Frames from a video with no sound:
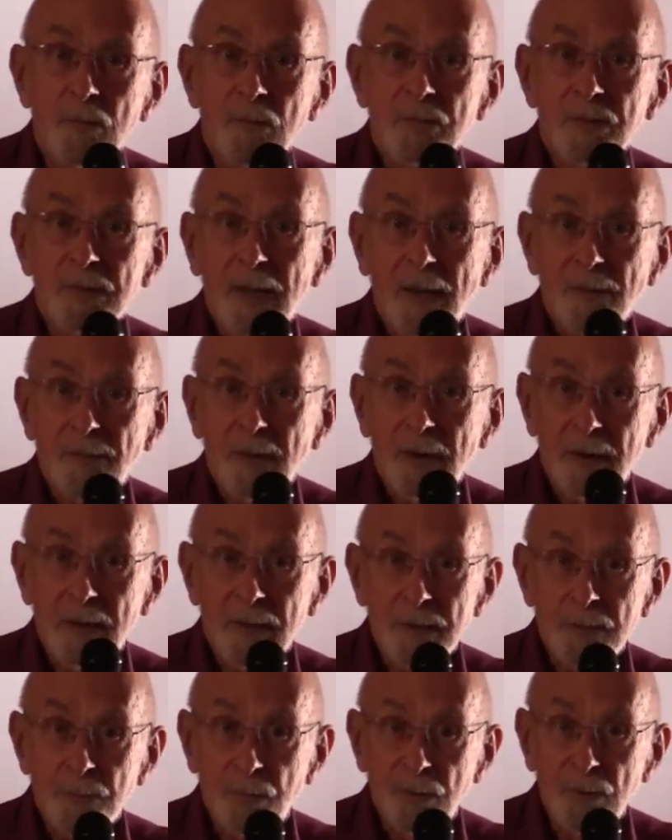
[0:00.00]
Sapphire
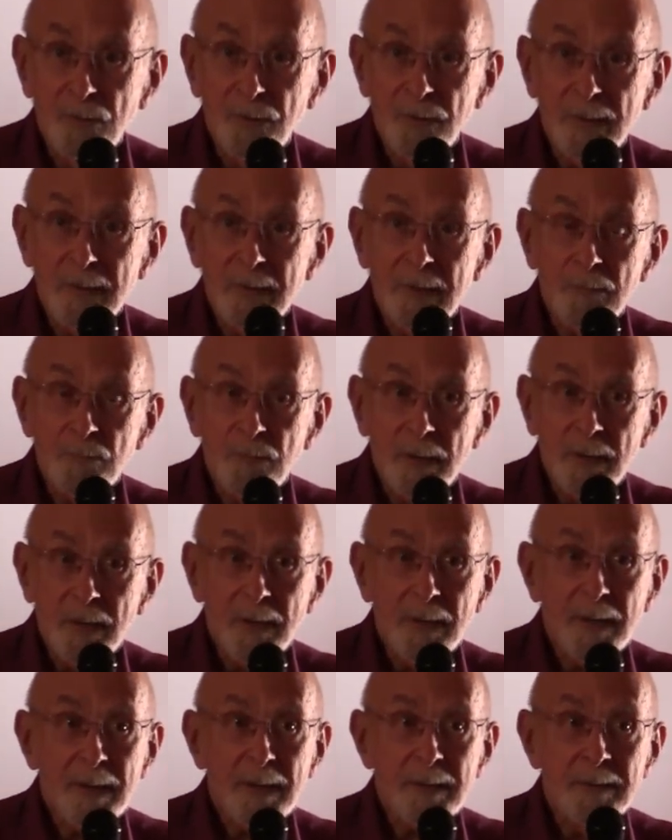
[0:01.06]
has proven that we
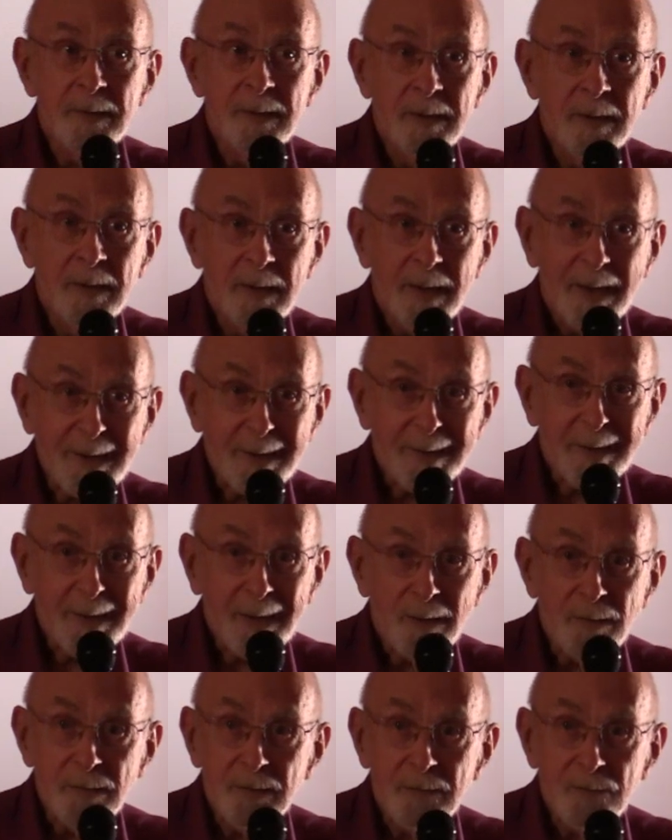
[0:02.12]
can get
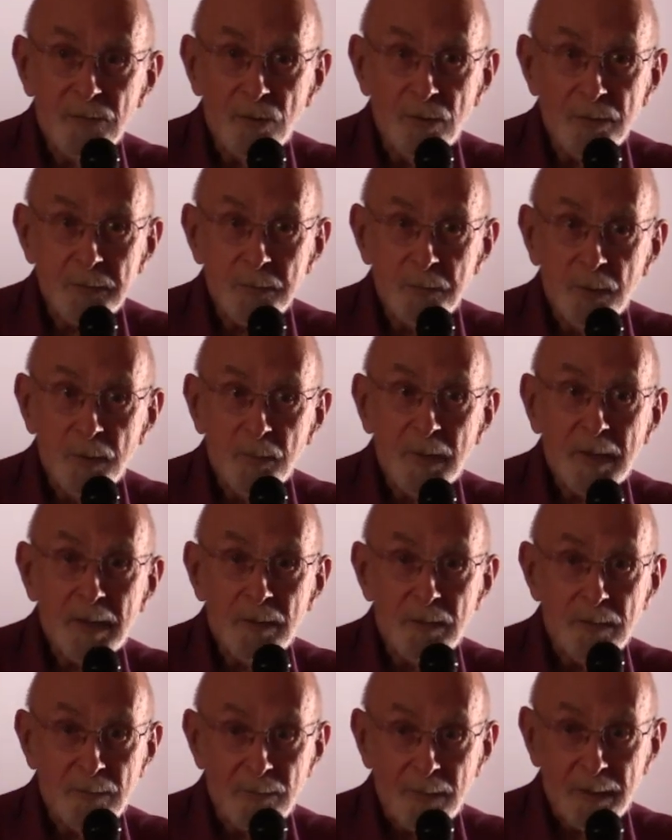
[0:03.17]
8,000 volts per
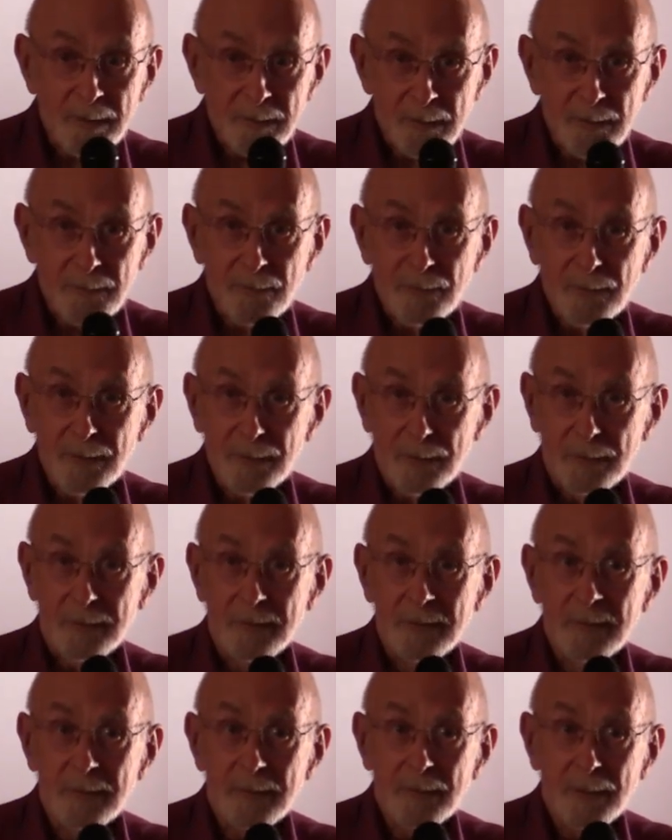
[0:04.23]
meter of electric field
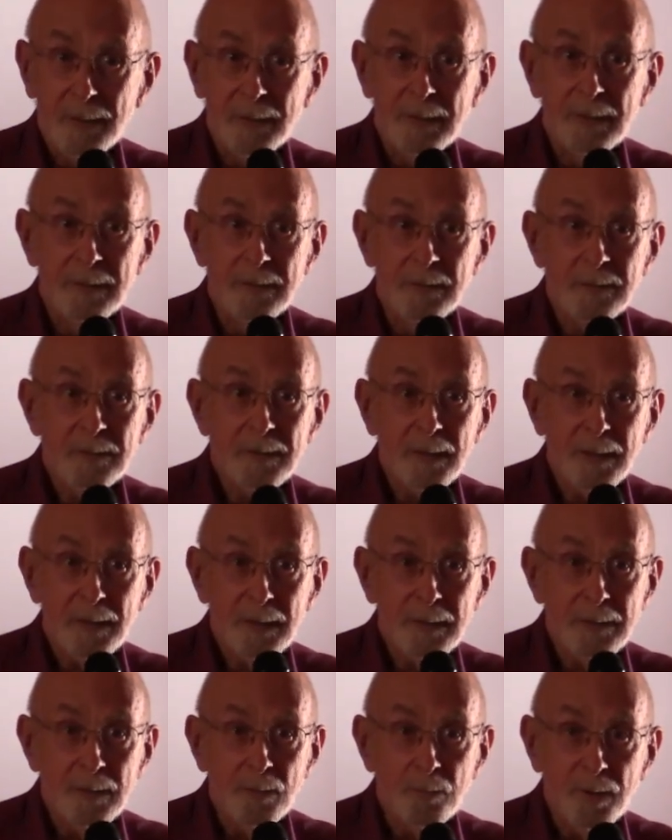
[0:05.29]

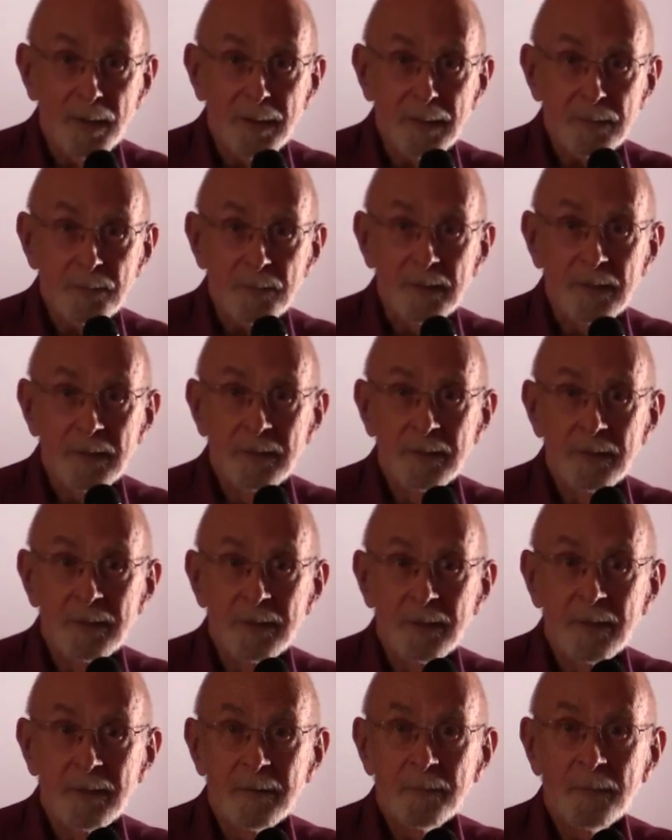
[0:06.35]
inside a plasma.
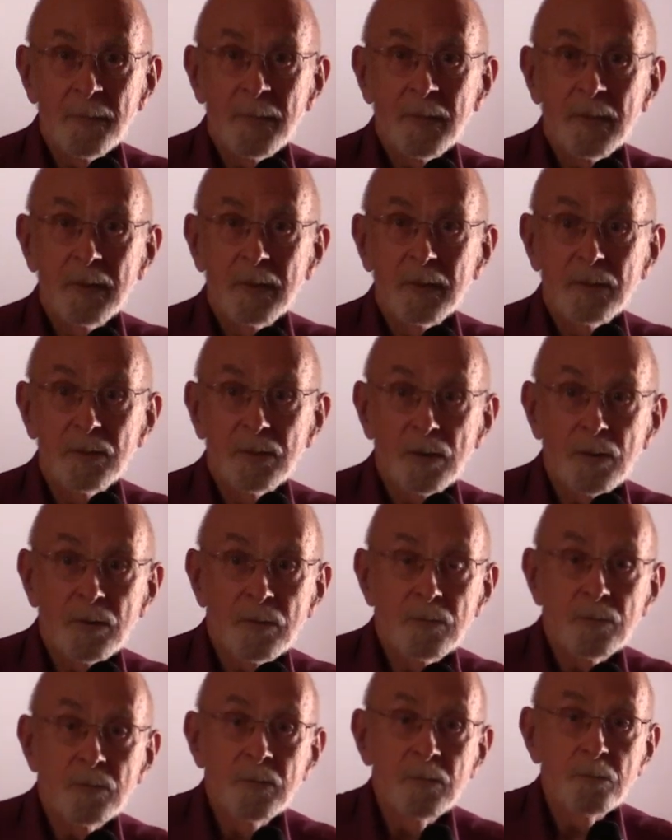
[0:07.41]
And
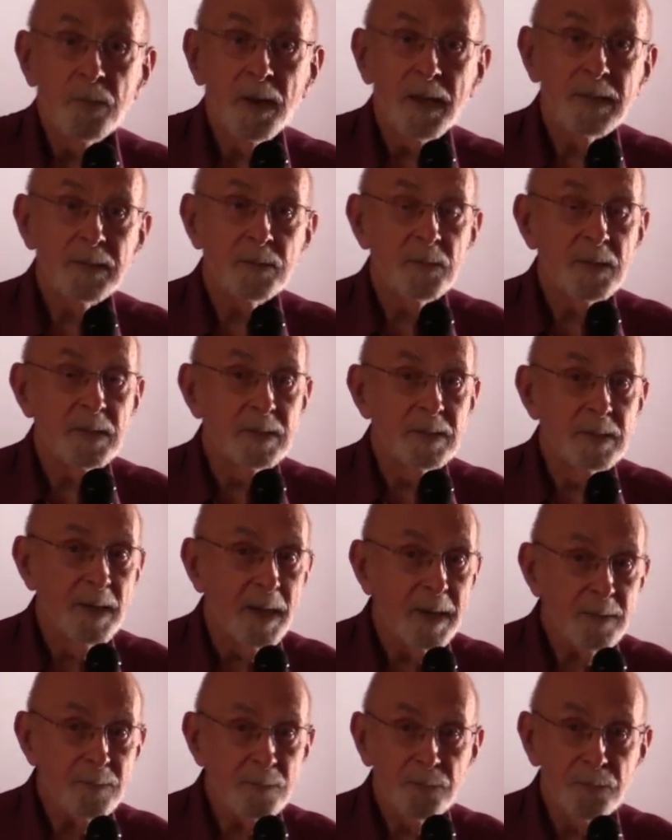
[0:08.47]
so plasma is
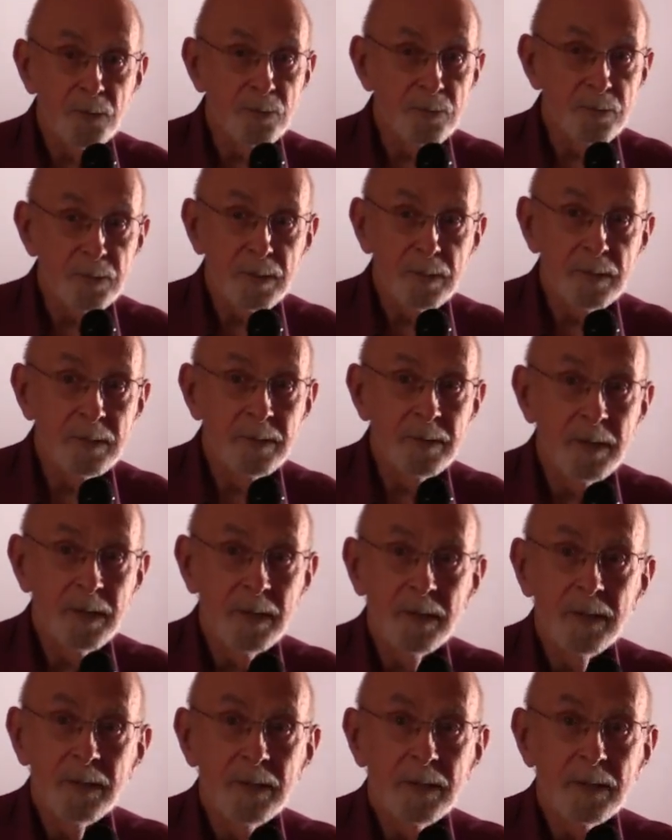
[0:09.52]
not frozen
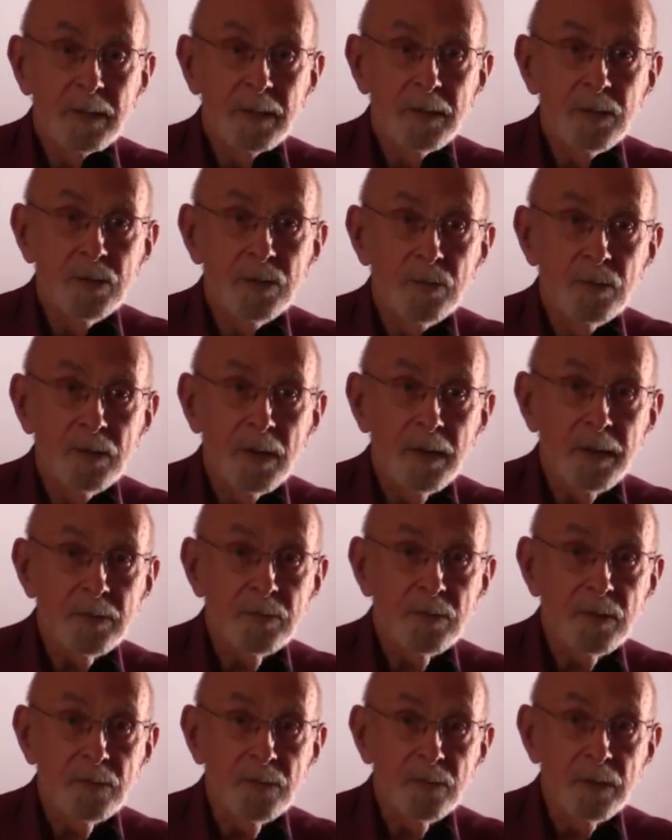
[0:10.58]
into an
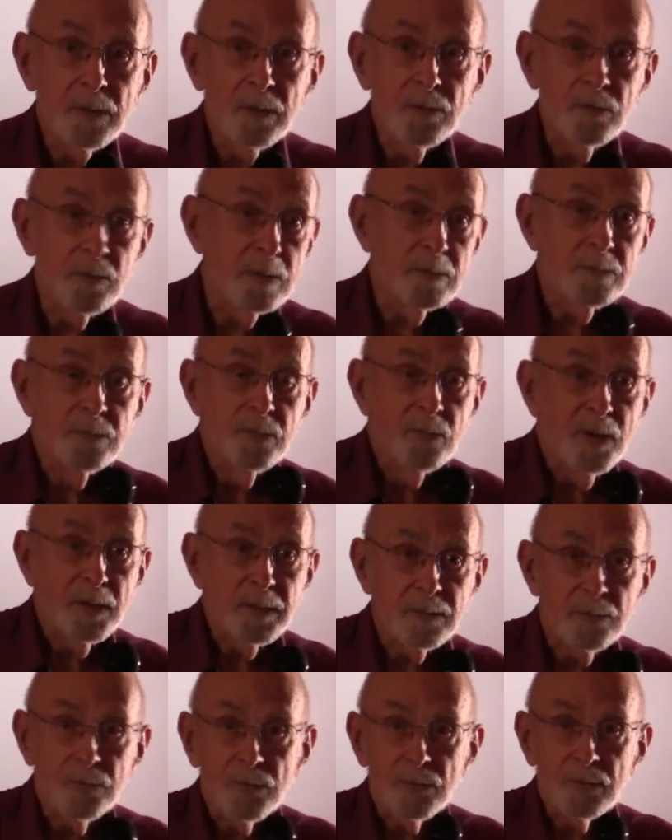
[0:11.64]
electric field, or
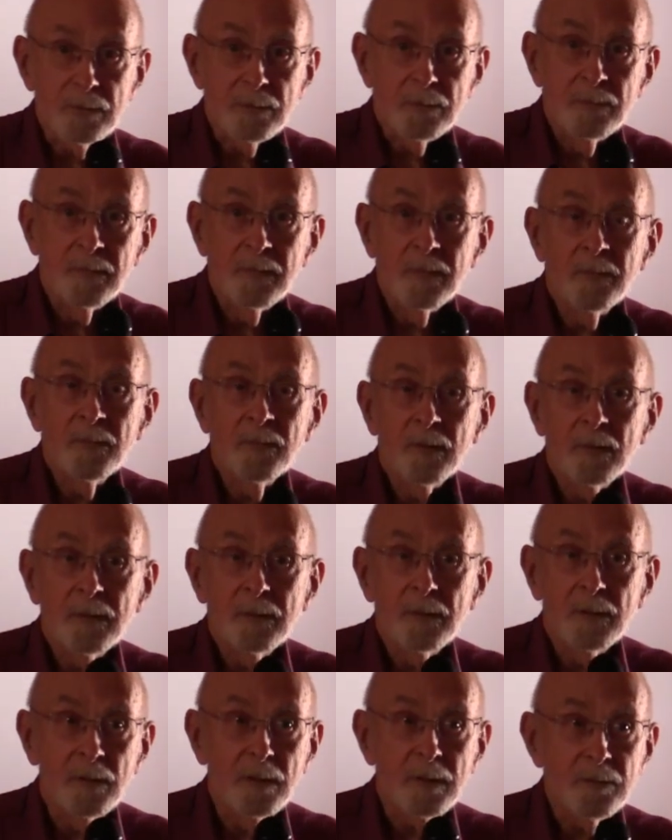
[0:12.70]
vice versa.
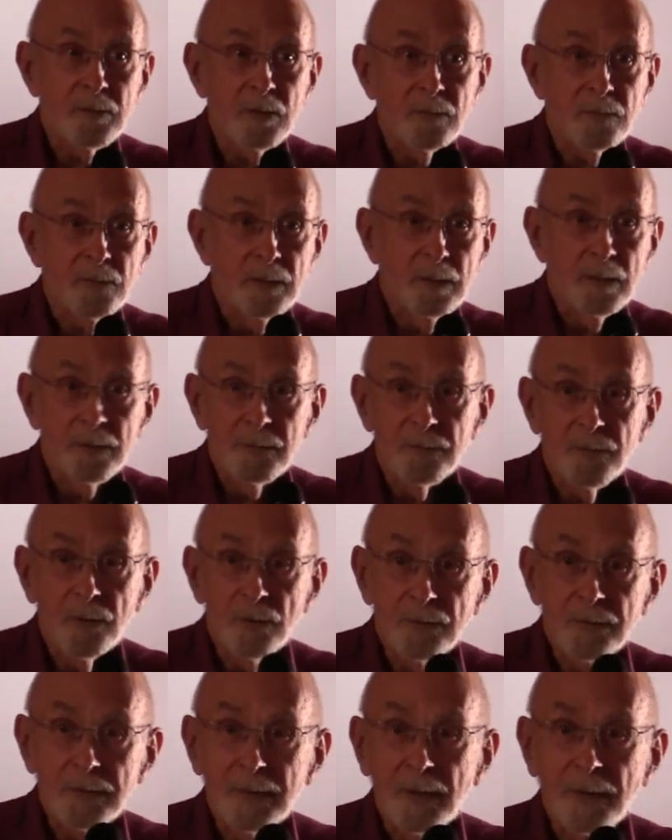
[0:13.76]
The electric field
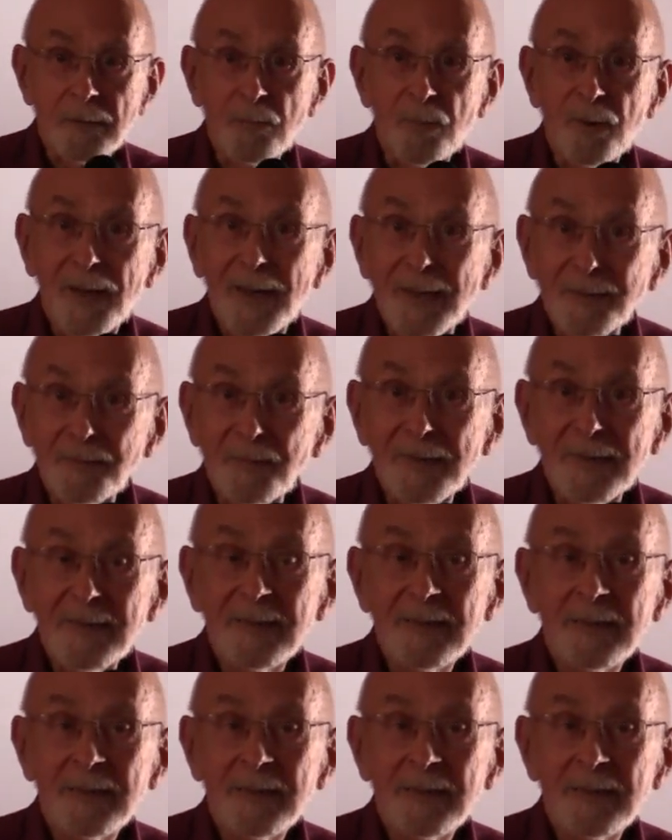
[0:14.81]
frozen into plasma.